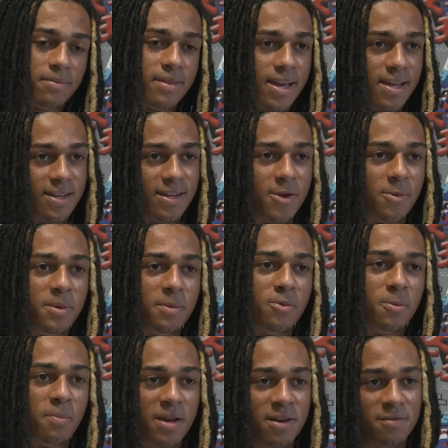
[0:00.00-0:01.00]
then it'll be
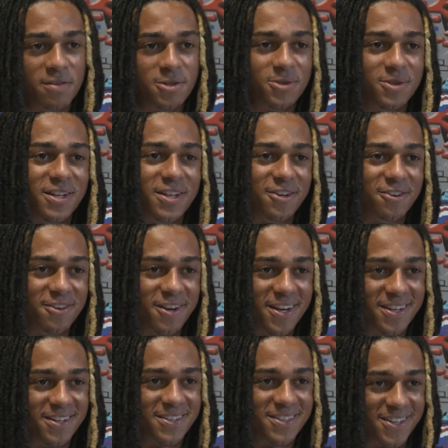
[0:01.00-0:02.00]
more beneficial than a
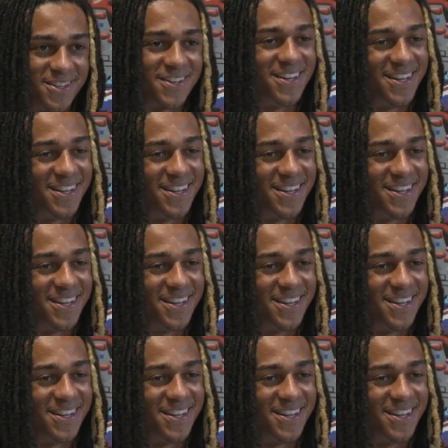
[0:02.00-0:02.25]
grade, so